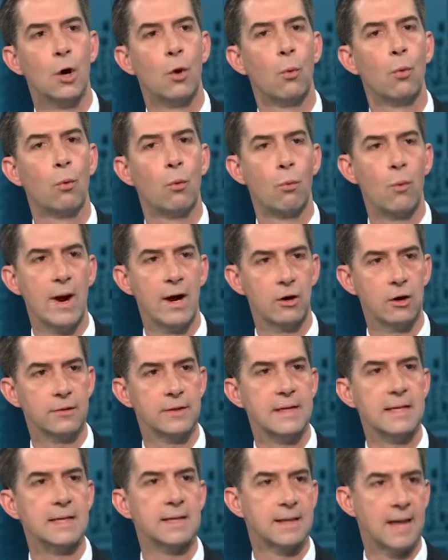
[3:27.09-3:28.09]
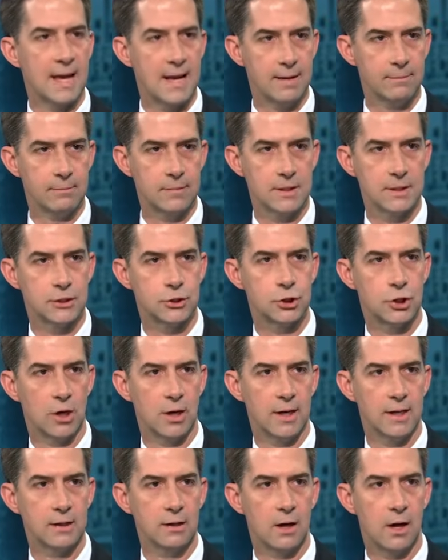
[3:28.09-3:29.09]
Where are the encampments,
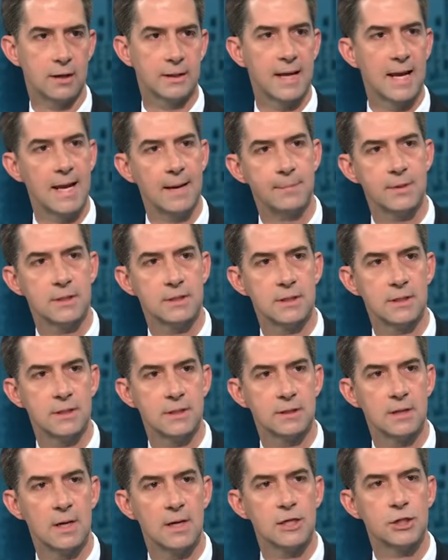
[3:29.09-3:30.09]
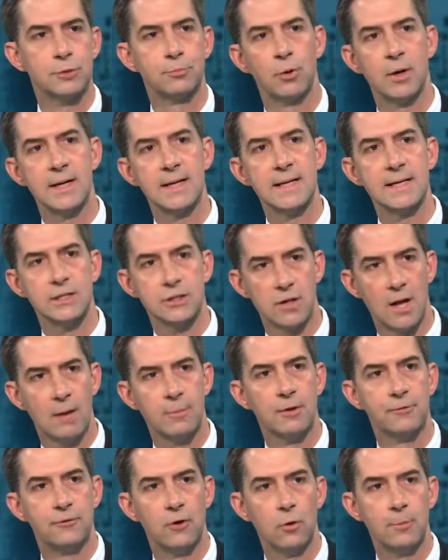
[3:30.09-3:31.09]
John, on campuses spreading
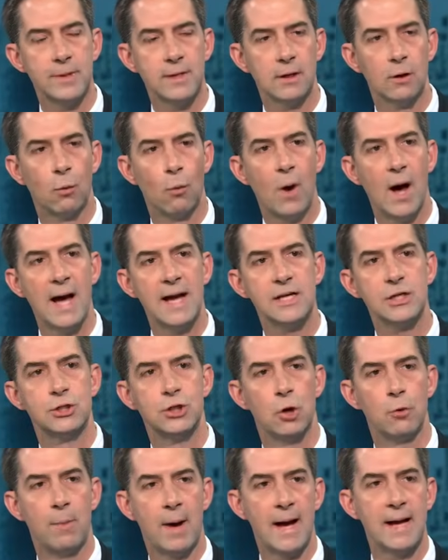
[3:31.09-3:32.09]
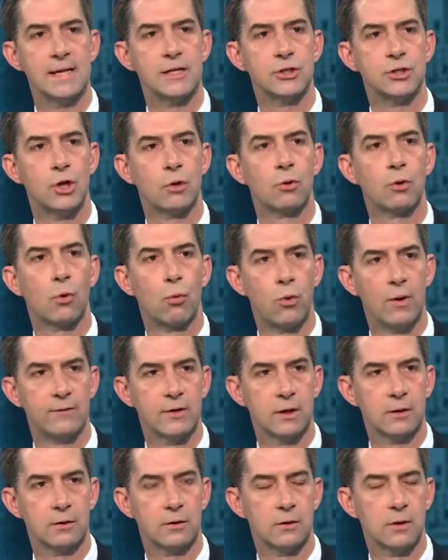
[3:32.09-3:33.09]
Islamophobia? Why is Joe Biden so
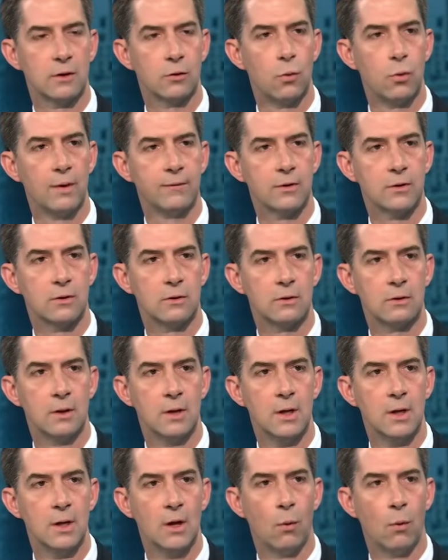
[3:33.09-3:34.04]
equiv- equivocal?